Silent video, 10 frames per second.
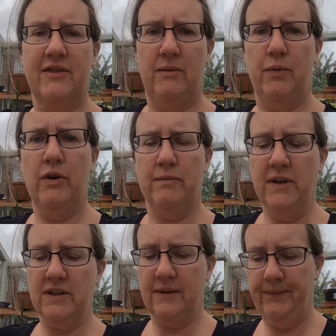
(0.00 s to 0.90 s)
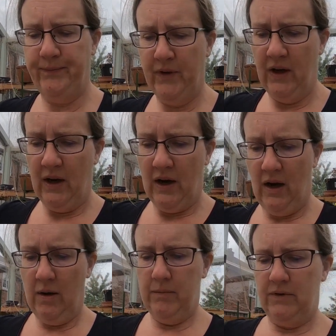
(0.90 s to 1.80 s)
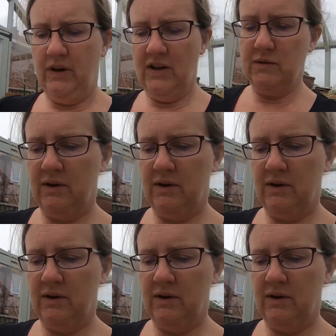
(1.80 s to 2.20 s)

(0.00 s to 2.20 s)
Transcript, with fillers: improvement. Um, the last one